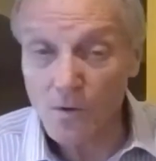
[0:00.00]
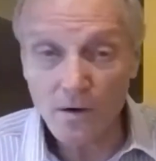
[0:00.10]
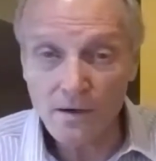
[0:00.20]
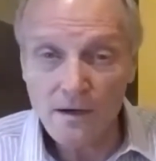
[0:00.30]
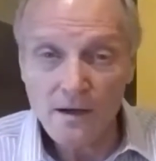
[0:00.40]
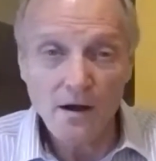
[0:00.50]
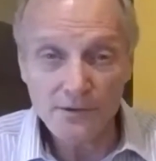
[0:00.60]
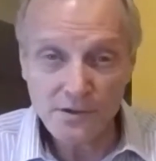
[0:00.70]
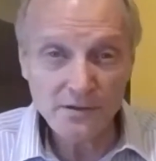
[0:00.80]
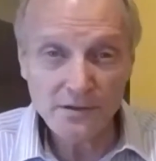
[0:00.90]
Or
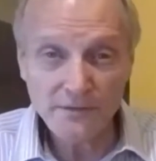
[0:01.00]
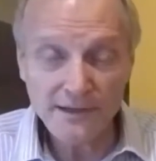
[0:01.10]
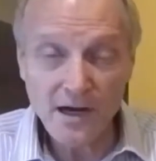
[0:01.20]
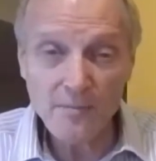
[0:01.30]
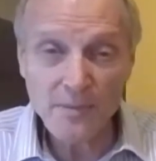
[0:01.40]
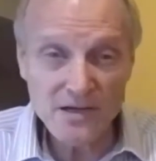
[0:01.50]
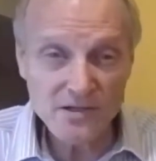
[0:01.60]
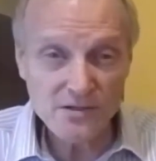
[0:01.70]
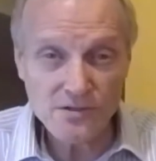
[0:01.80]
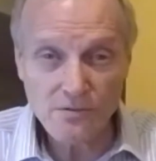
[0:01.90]
alternatively, our
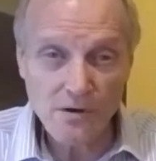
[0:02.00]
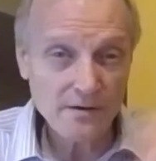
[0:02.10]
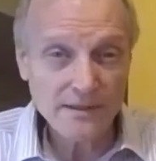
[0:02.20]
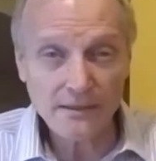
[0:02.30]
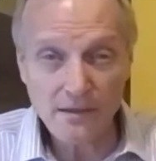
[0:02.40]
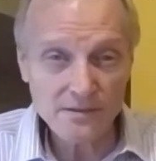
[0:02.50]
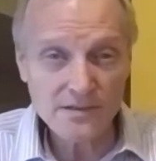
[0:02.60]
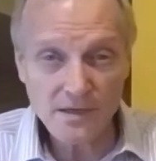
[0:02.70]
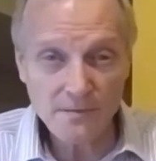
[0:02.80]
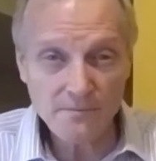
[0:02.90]
patients who are in
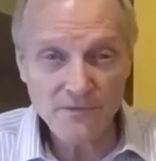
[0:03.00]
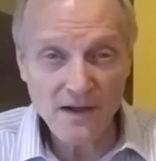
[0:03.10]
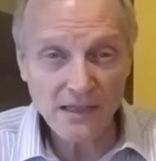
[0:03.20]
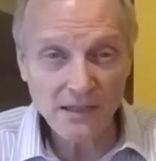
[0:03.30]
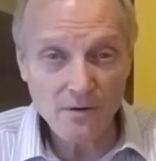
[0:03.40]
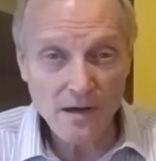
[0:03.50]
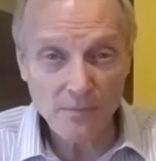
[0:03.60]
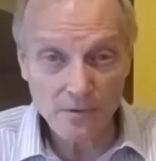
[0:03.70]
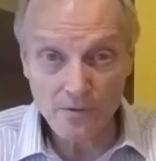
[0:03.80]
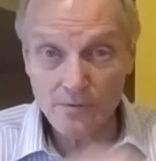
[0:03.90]
long-term
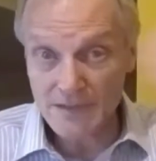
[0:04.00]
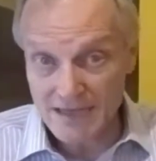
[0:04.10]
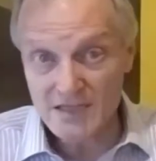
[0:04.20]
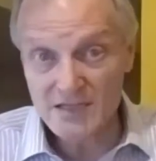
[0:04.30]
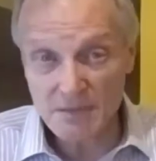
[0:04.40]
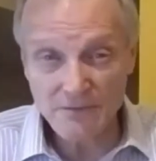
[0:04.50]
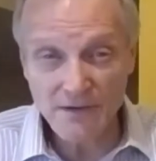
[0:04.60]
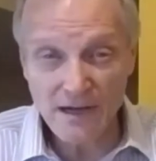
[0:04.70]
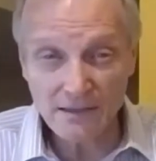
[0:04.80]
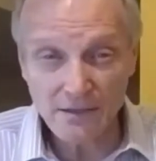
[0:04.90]
follow-up or who need to be
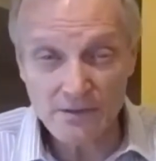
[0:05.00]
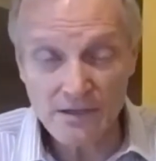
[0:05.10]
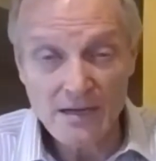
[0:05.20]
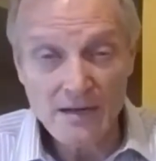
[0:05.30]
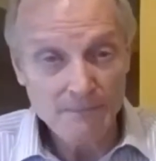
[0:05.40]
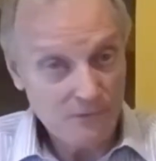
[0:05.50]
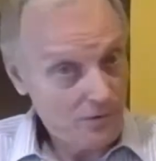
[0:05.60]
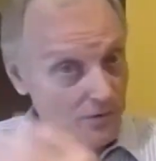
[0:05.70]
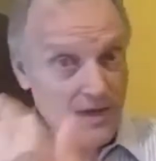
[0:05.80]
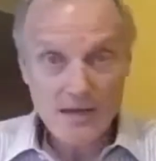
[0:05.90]
followed,
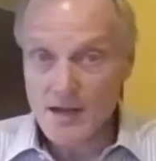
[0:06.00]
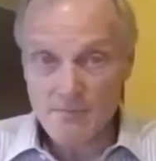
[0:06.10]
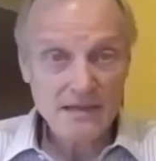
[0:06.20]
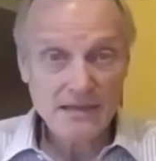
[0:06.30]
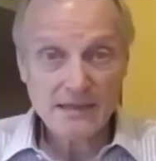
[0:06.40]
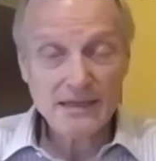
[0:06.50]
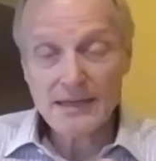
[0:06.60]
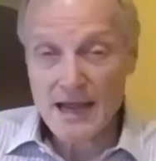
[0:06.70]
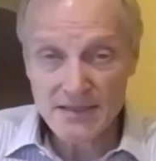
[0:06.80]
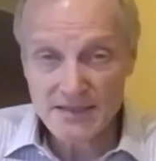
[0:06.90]
do they come in and get a
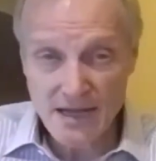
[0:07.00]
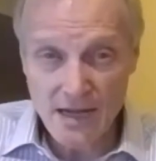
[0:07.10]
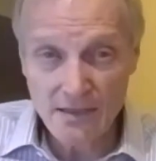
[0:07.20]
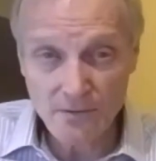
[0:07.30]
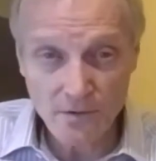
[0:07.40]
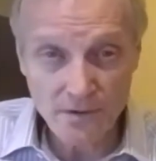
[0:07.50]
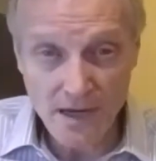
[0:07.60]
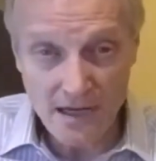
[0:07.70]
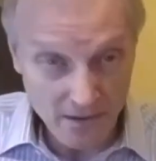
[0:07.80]
CAT scan or not?